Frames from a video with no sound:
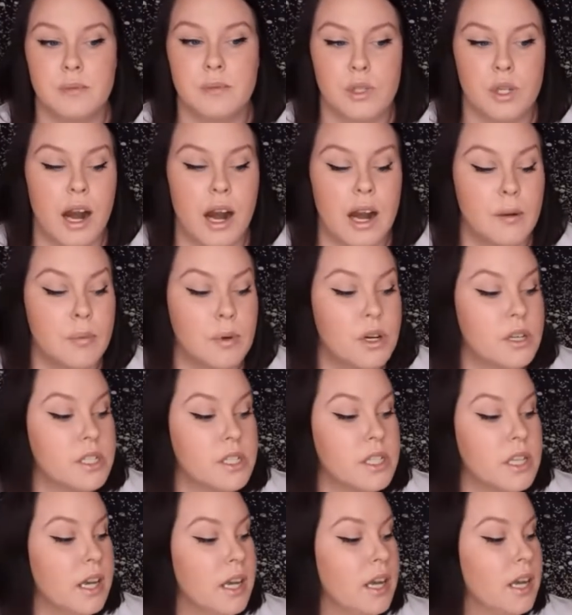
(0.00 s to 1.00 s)

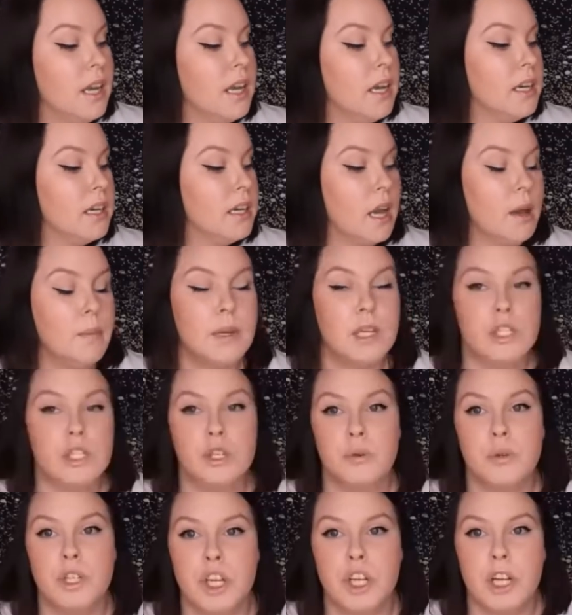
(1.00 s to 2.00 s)
subscribers coming
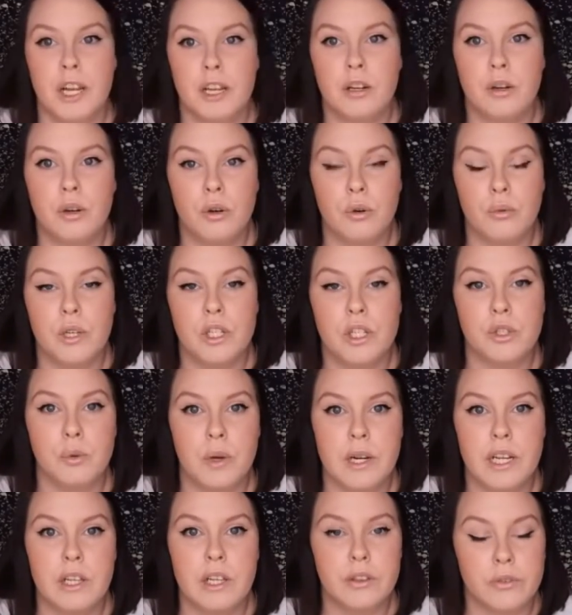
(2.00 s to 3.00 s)
to a channel with
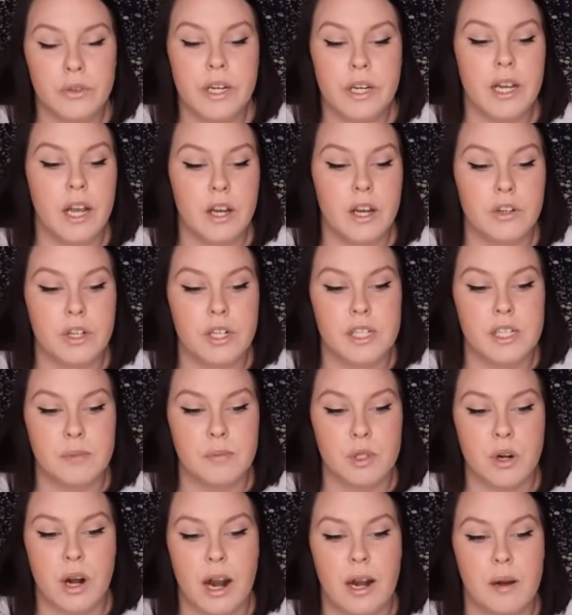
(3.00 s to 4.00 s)
2,300
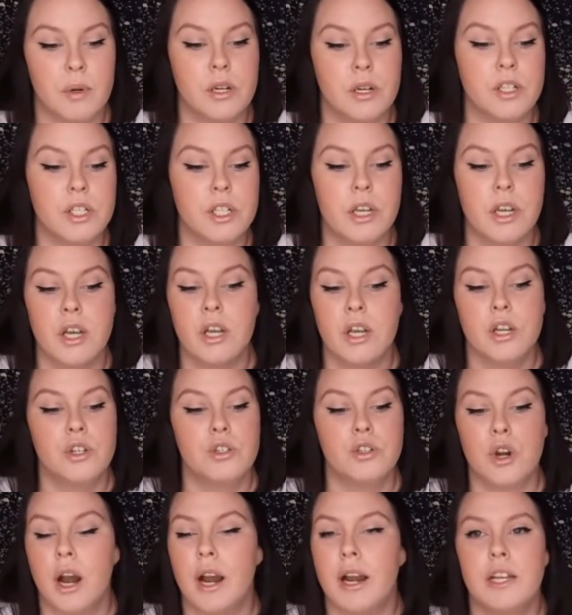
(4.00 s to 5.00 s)
subscribers
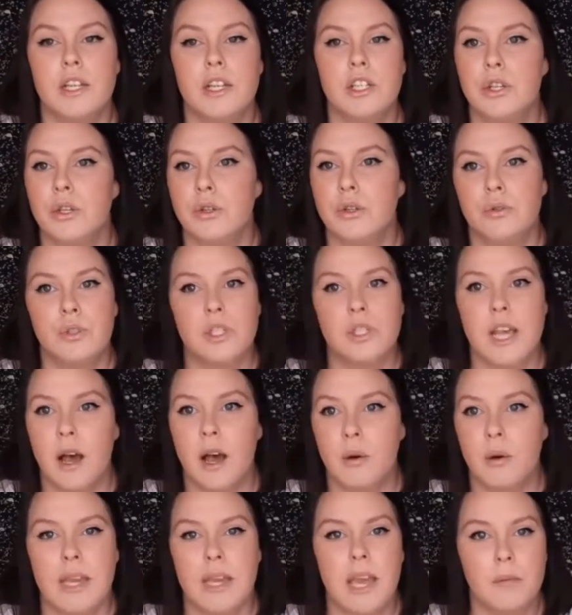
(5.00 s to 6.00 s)
trying to
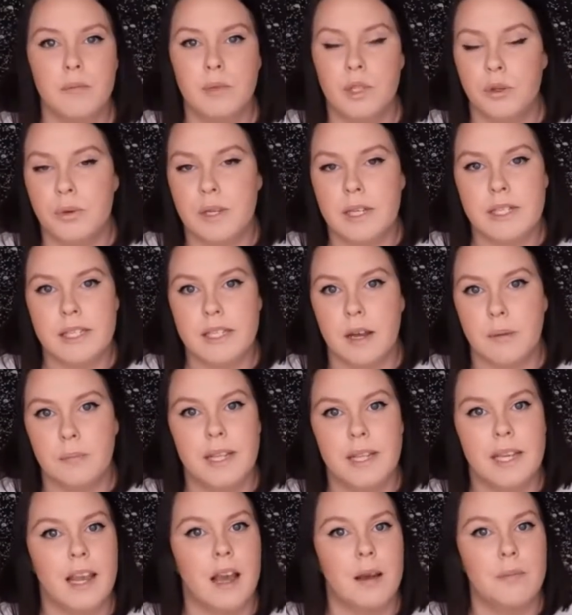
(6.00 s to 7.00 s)
tell me I'm doing
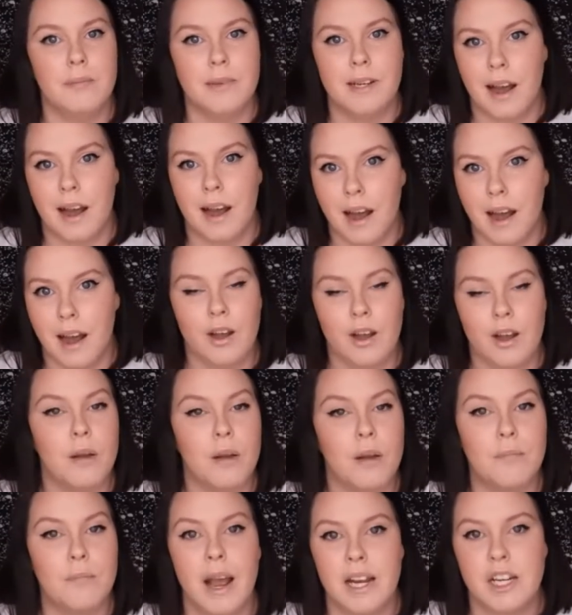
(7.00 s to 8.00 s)
something I'm not
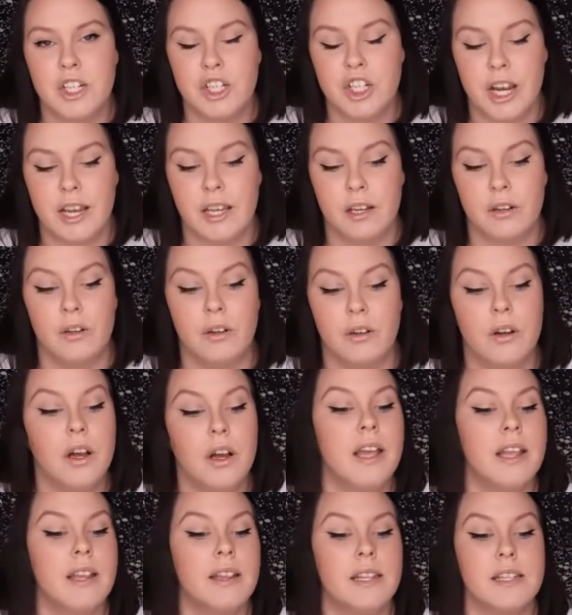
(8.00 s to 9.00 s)
on my
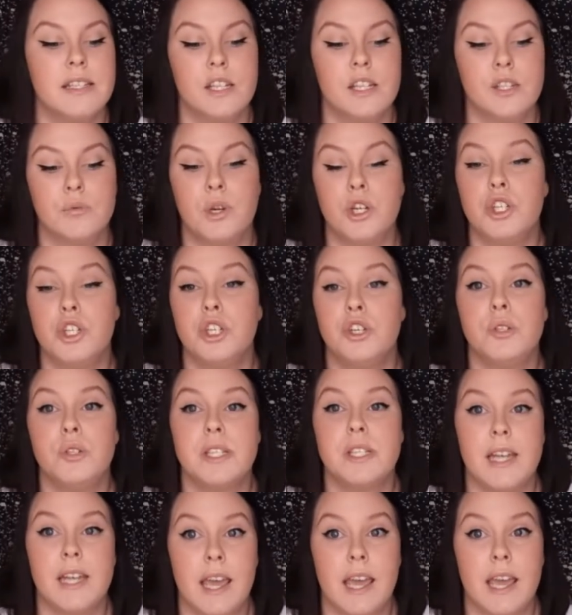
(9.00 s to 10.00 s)
channel. This is what you
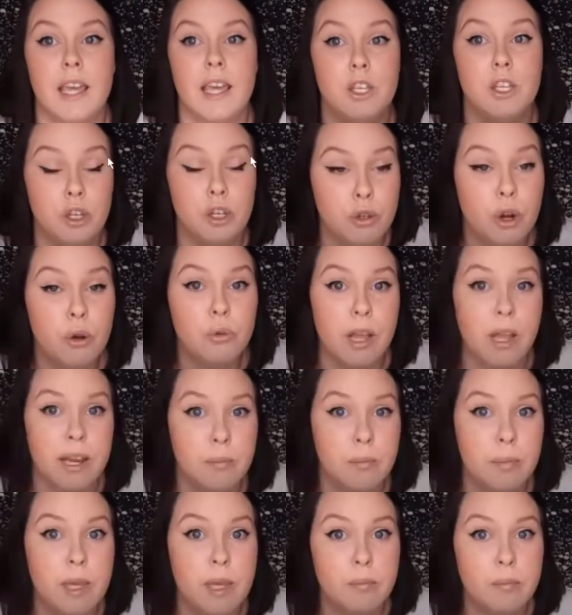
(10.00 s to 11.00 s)
say you don't
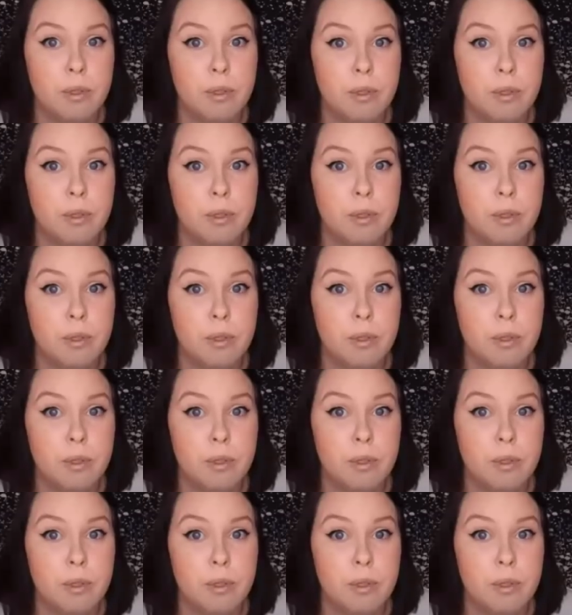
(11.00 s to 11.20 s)
like people